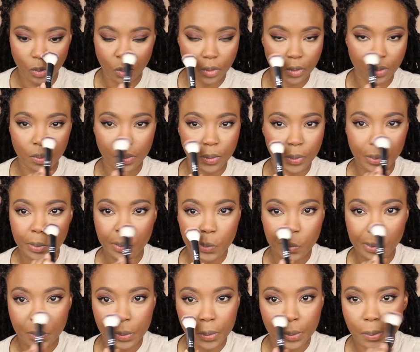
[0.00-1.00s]
dusty as
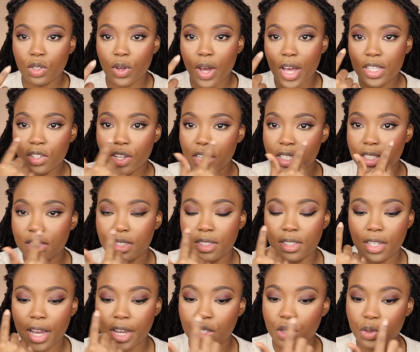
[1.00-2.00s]
hell. So as you guys can
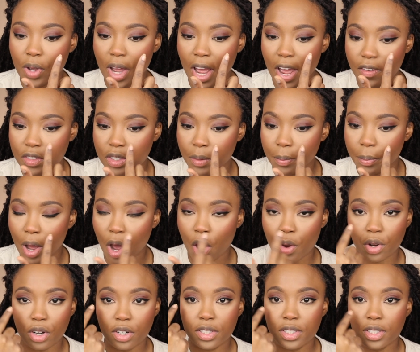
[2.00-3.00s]
see, I do have some
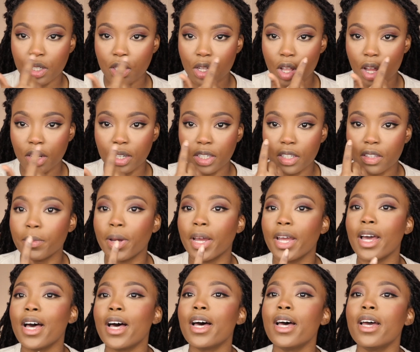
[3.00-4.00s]
powder still underneath my
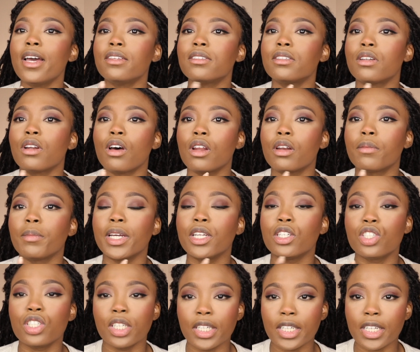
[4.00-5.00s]
eyes and on my
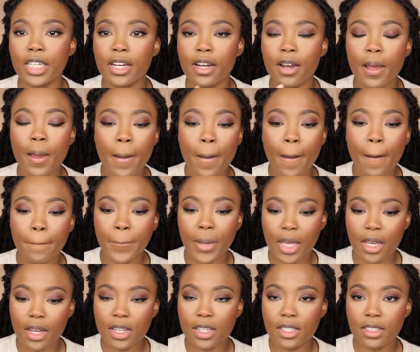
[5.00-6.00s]
chin
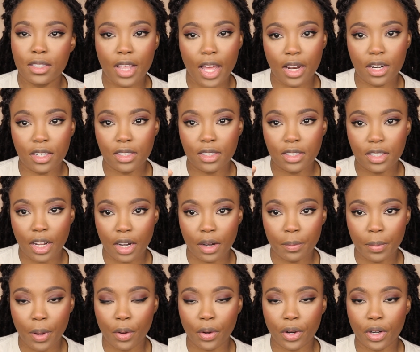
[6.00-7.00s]
because that is a setting
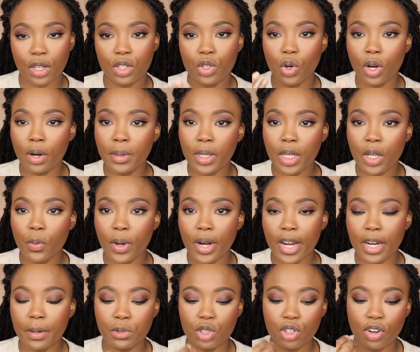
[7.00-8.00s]
powder. Normally when
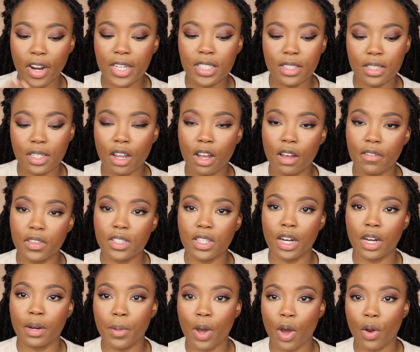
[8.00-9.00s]
I'm trying to take off the
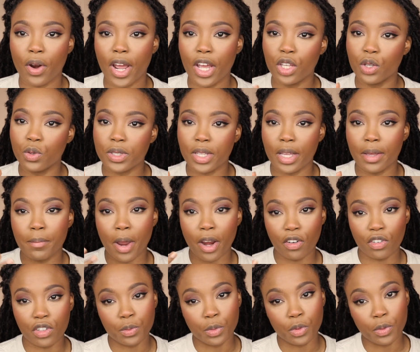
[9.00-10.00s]
setting powder, I use a
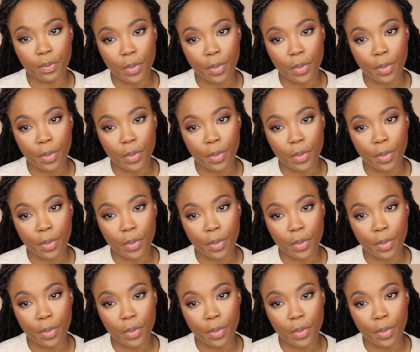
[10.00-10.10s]
micro smooth